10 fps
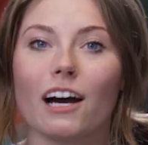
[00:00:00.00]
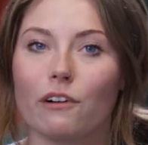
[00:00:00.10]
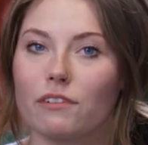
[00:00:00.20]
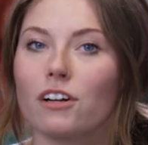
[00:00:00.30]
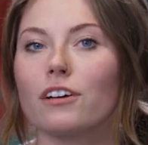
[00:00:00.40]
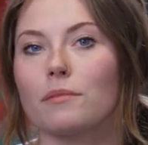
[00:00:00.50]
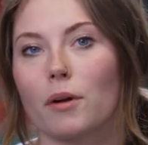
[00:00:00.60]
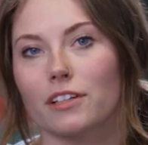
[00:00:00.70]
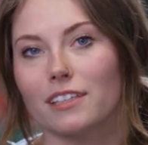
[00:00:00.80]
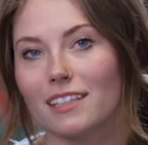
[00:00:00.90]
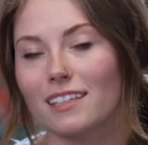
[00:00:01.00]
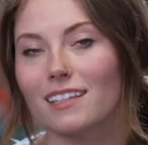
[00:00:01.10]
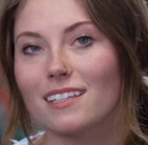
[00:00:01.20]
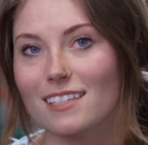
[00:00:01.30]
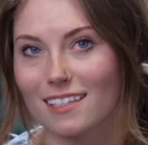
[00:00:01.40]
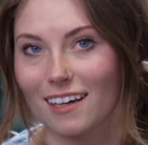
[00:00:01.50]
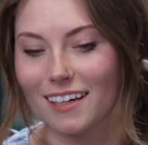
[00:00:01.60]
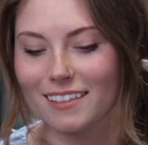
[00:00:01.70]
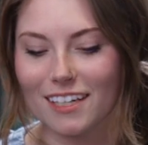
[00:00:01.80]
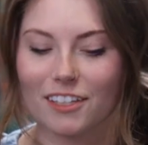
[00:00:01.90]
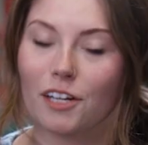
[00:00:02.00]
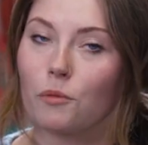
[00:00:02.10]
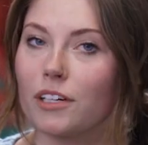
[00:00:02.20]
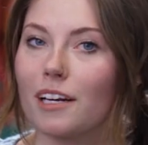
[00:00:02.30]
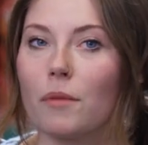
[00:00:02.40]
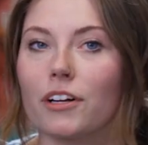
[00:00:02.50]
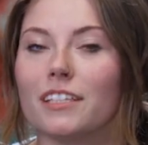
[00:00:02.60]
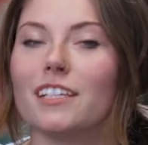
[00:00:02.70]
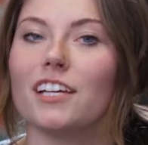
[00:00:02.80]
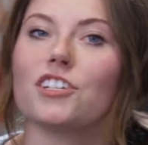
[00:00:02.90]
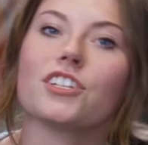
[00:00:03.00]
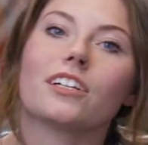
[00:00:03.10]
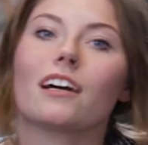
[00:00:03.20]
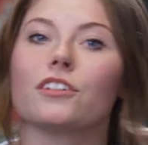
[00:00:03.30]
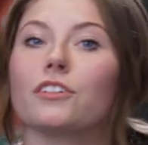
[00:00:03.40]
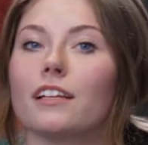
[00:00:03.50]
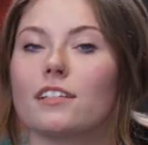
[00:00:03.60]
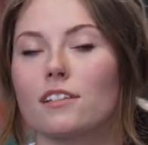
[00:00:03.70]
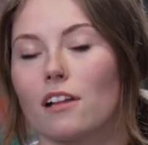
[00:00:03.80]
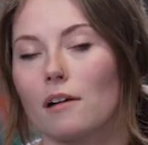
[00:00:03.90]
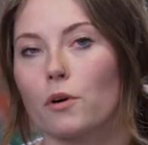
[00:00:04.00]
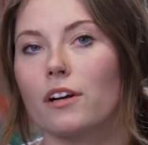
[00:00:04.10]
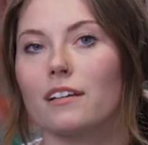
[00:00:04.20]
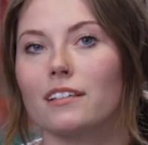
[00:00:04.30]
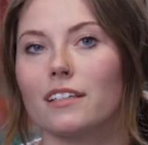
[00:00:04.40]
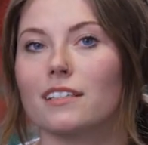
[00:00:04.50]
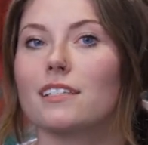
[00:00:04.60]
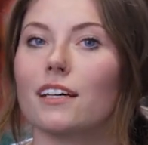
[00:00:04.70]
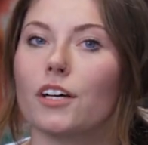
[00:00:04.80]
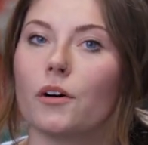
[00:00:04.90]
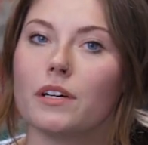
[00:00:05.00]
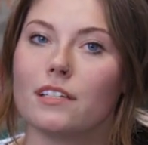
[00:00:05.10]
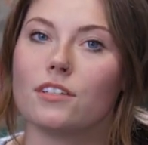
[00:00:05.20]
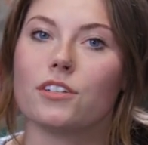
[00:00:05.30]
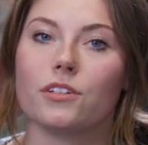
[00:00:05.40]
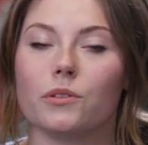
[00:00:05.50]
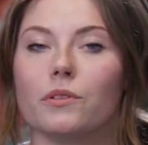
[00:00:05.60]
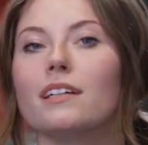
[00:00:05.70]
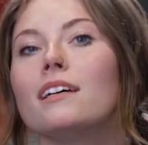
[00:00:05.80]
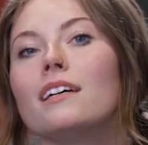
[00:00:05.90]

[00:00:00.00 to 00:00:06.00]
However, on the marketing side, now that I work at a marketing agency, I learned that there's a lot more analytics that go into